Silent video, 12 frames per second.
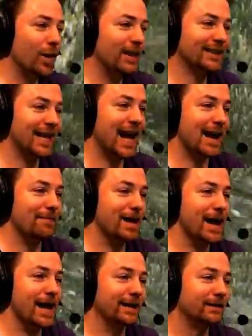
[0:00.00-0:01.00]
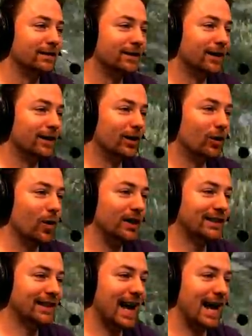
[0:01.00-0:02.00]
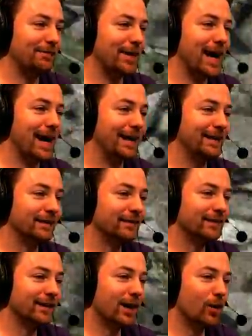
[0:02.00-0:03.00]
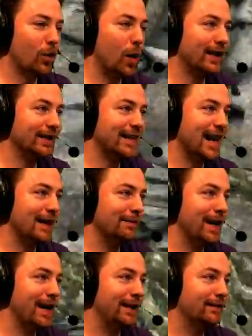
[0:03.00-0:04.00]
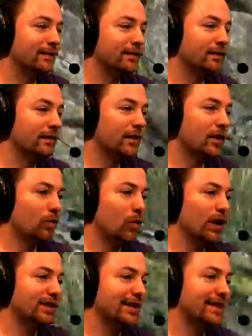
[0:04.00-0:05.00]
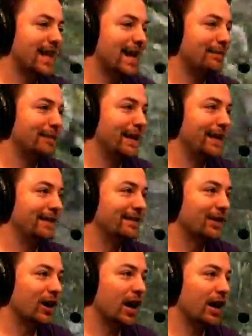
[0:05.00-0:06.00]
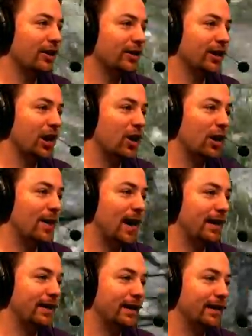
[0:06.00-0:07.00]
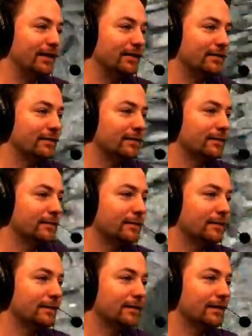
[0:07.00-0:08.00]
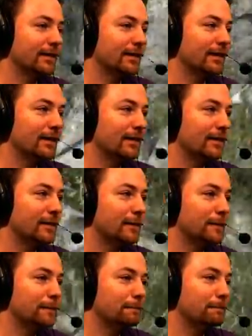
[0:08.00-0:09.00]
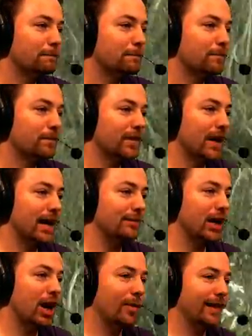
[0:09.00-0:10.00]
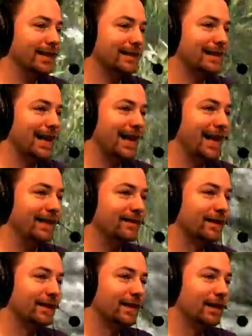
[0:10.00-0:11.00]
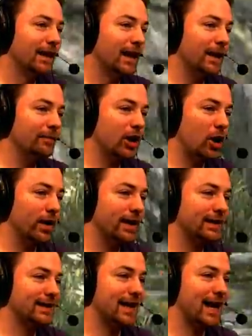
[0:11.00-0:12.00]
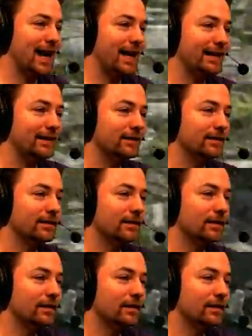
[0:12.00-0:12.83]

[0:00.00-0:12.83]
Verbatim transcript: What's that mean? What's that mean? What does that mean? What does that mean? I already know. I'm out of here. It means get inside. I'm going inside. I'm going inside.